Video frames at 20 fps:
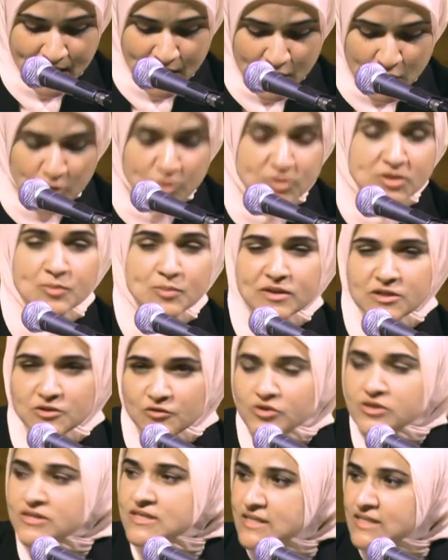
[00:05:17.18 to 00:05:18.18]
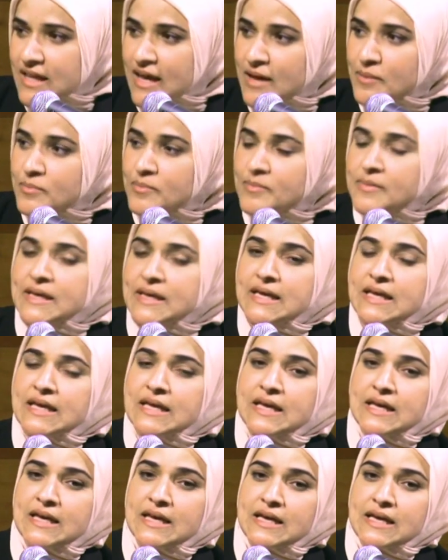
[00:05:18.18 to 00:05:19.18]
Who Speaks for Islam
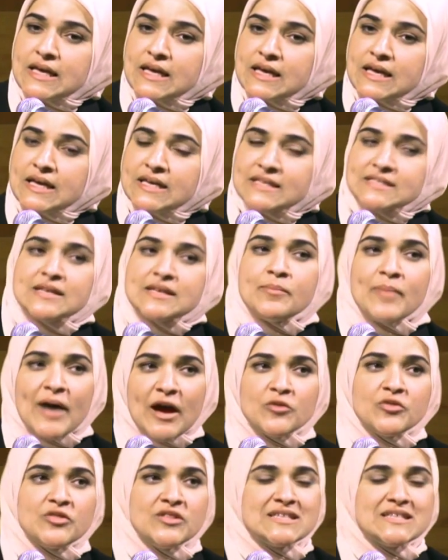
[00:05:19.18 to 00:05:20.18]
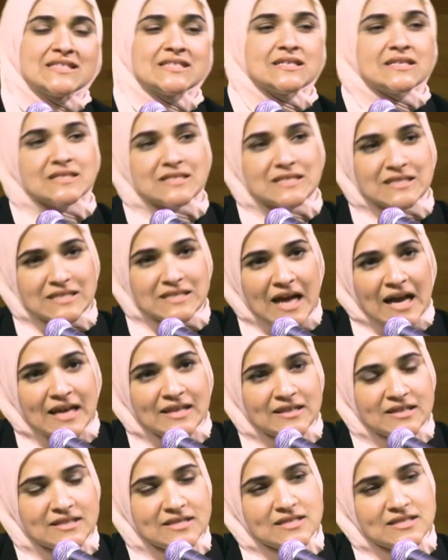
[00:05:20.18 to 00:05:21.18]
is about this
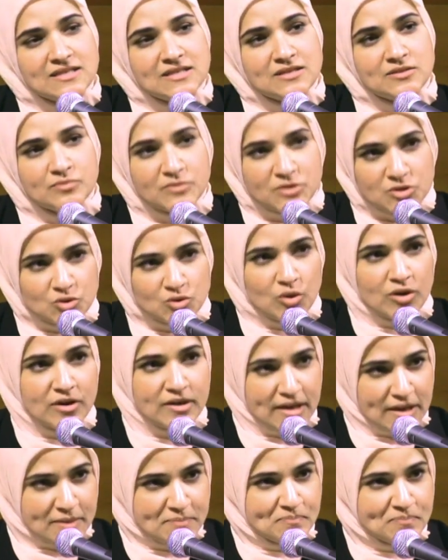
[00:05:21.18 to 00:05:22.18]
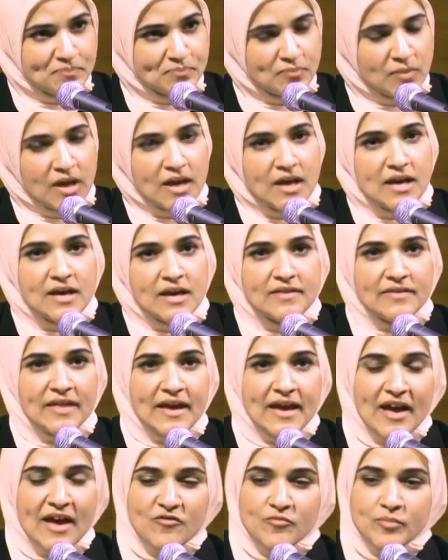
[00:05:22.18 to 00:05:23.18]
silenced majority.
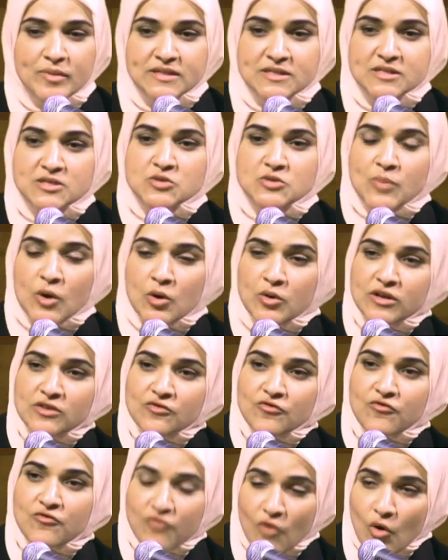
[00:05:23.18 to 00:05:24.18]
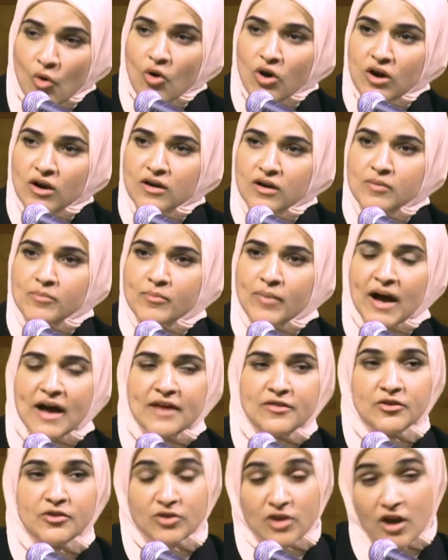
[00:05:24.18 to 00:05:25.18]
They have been spoken for
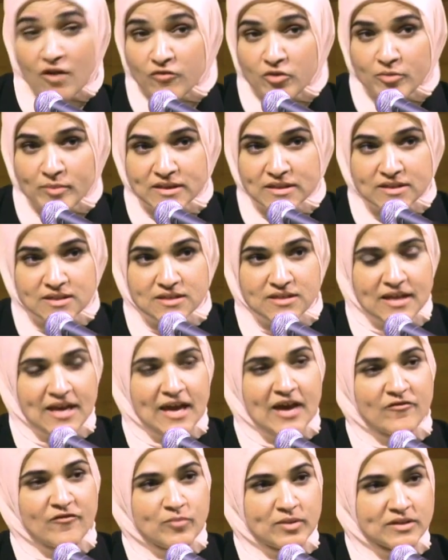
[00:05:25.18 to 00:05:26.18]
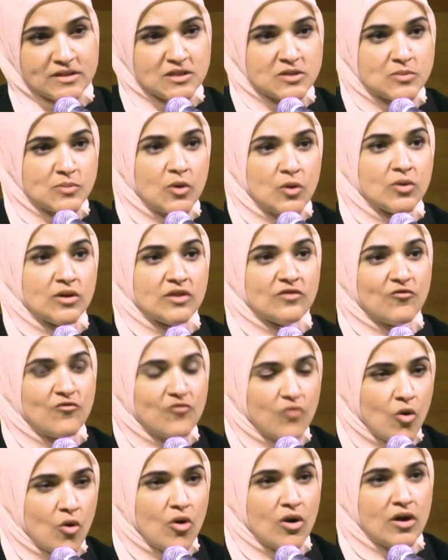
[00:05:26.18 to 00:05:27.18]
by their governments, they have been spoken
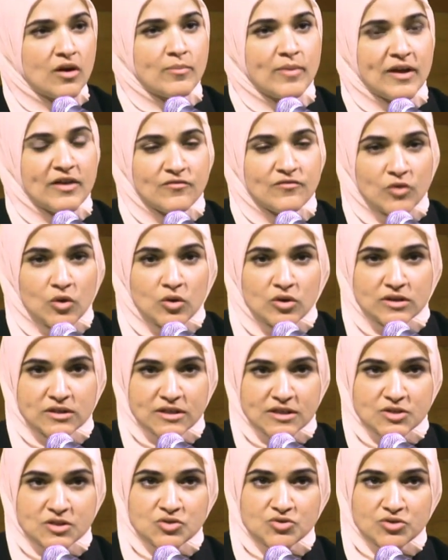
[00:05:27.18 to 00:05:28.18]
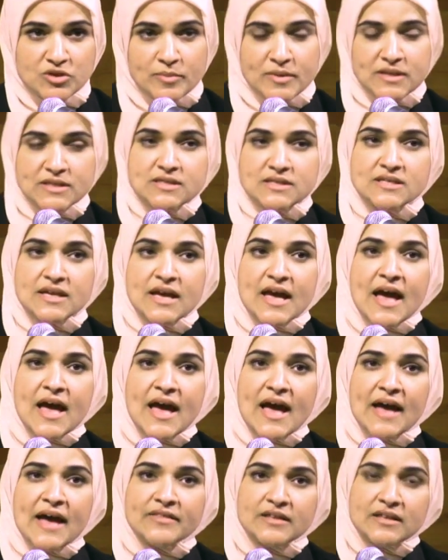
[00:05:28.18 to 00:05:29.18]
for by vocal extremists,
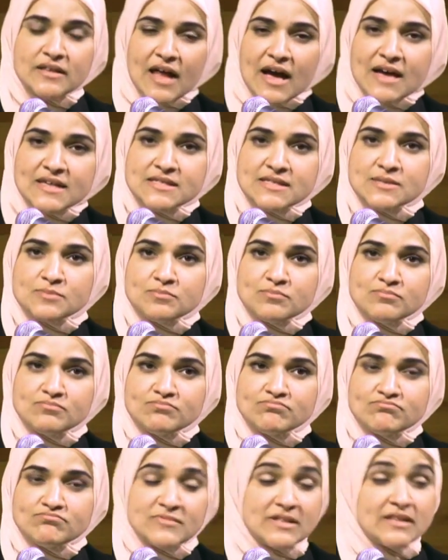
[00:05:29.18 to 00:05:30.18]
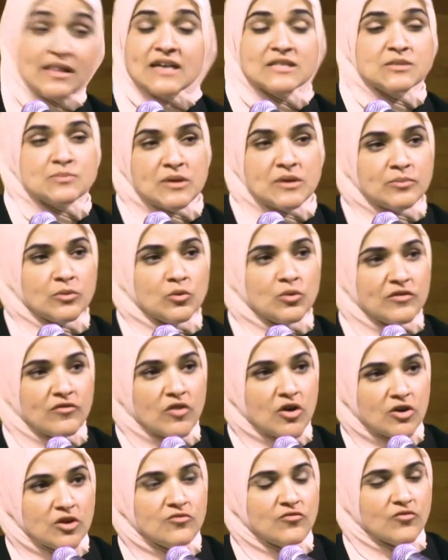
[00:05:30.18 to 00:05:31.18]
and the last people
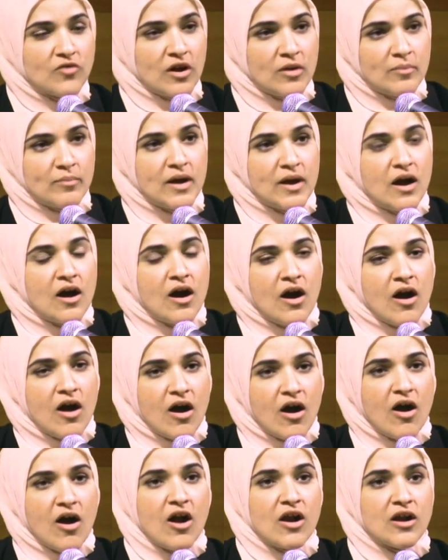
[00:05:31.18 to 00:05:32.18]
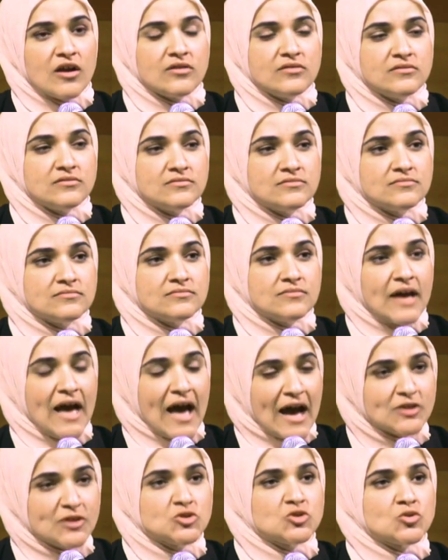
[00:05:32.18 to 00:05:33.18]
we've heard from are
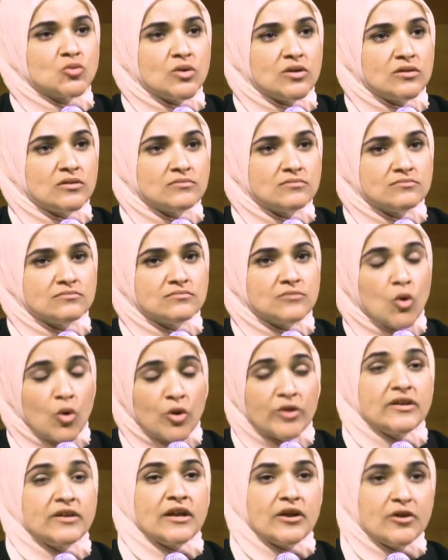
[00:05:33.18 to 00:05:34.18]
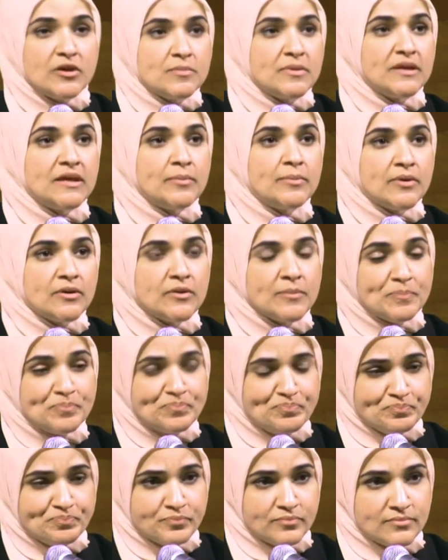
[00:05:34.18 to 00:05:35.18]
actual ordinary people,
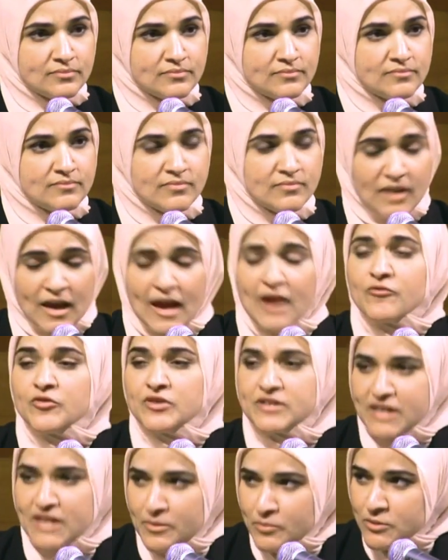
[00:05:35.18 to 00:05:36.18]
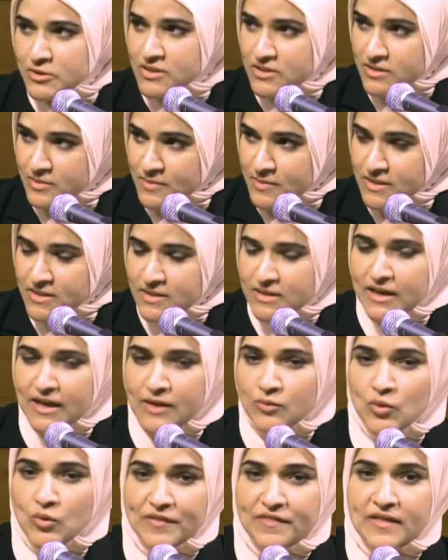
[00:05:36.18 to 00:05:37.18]
everyday Muslims,
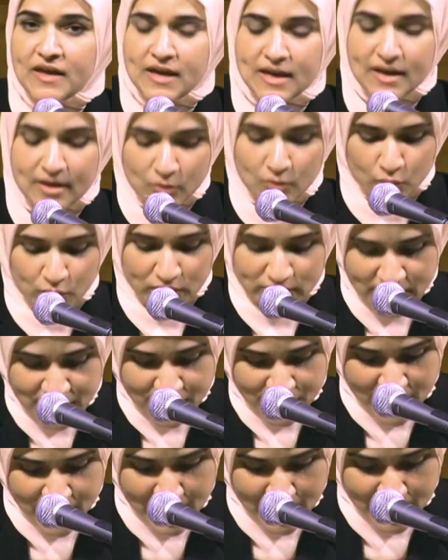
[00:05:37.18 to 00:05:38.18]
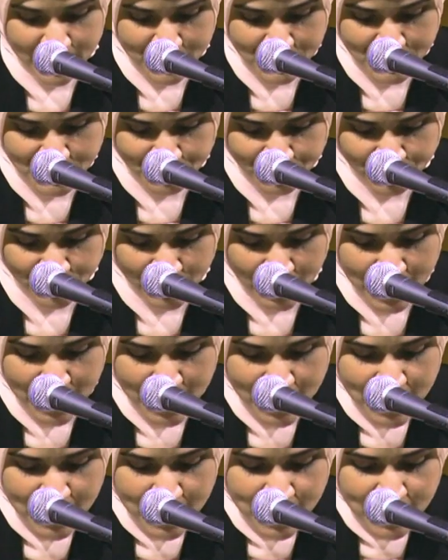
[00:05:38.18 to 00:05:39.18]
and what they really think.
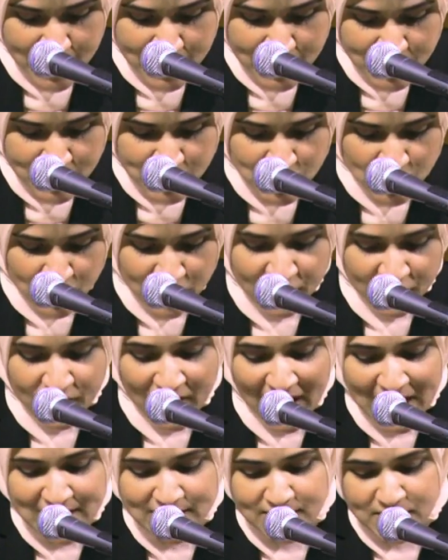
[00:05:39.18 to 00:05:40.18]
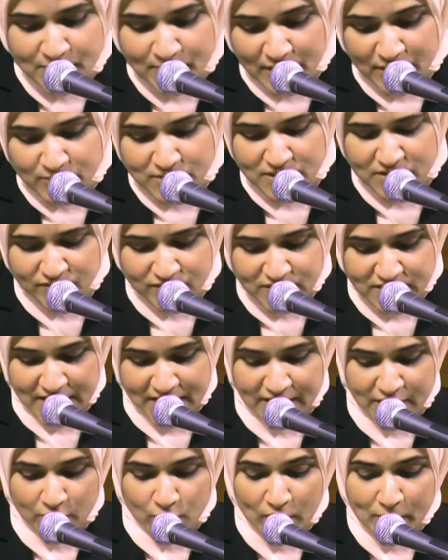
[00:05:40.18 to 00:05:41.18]
So the vast amounts of
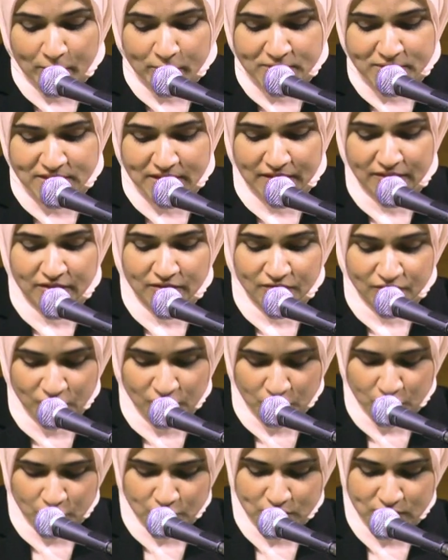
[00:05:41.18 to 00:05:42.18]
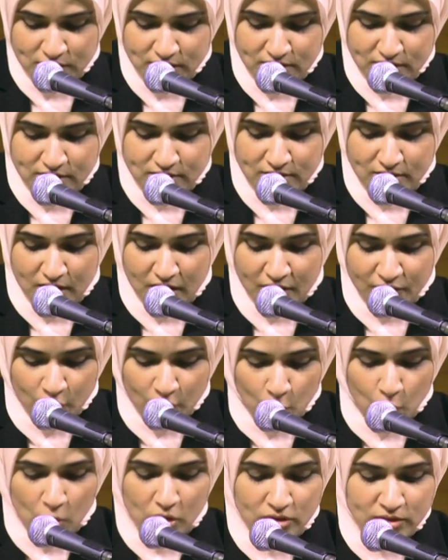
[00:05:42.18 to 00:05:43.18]
data represent the views of
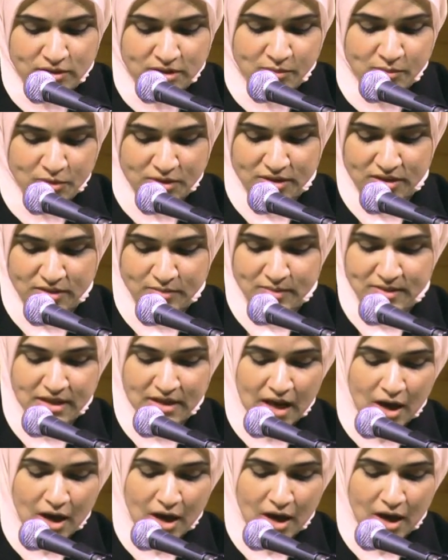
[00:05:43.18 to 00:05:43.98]
the world's Muslims,